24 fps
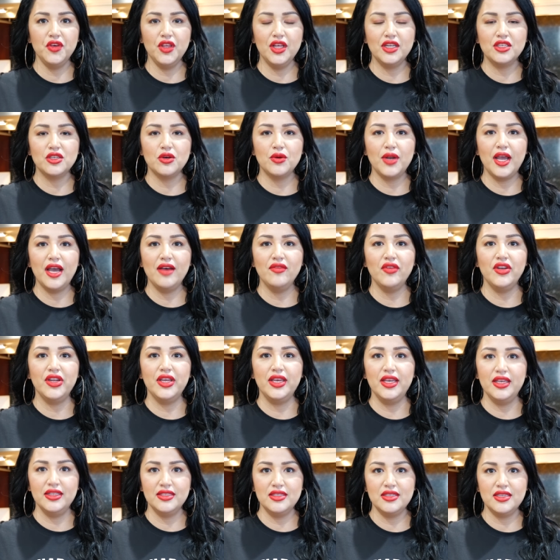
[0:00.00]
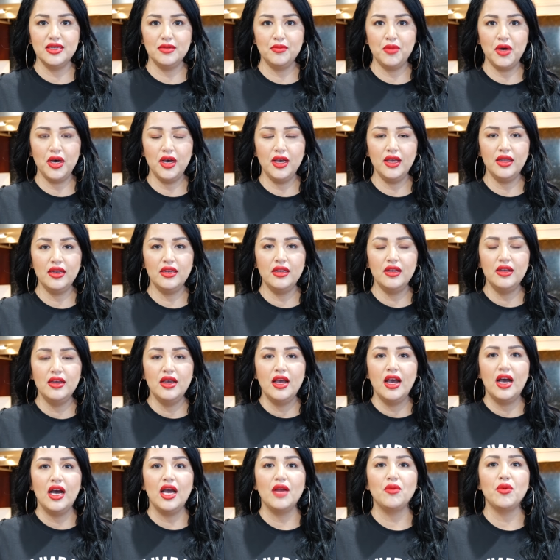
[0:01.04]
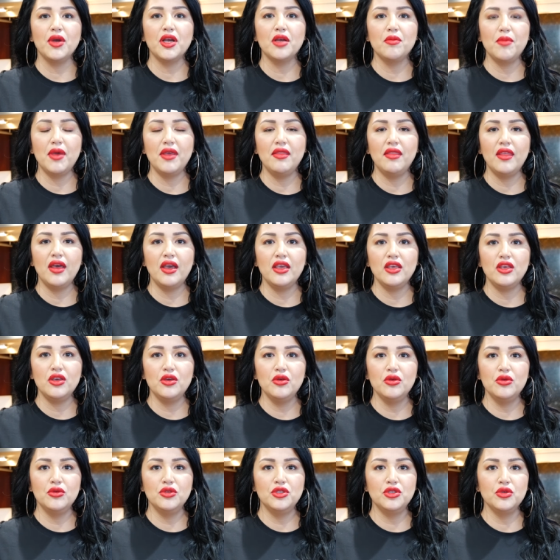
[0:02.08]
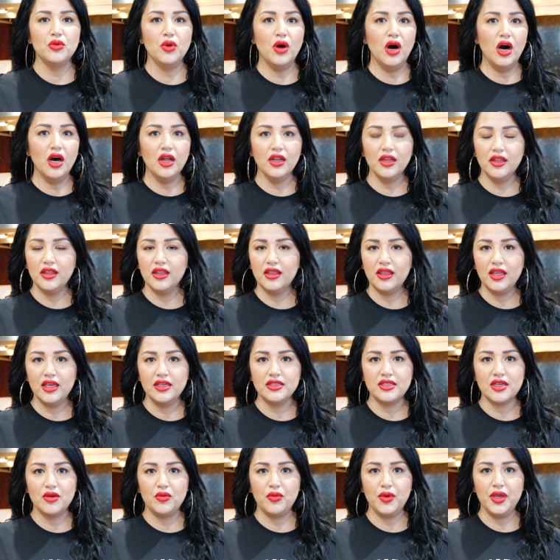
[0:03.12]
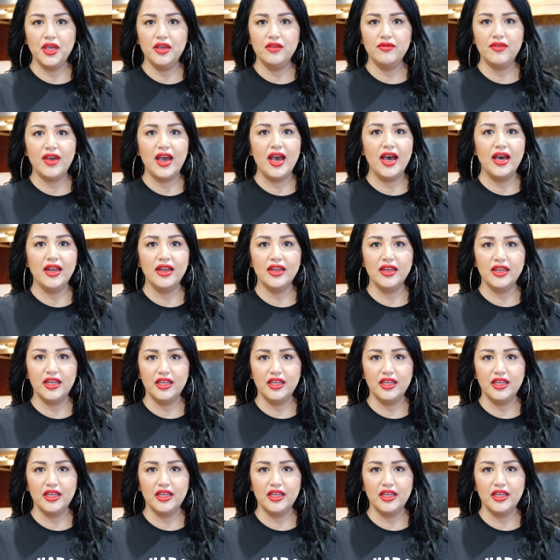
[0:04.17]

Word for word: you that don't have an Instant Pot, I recommend that you do all of the things that we've added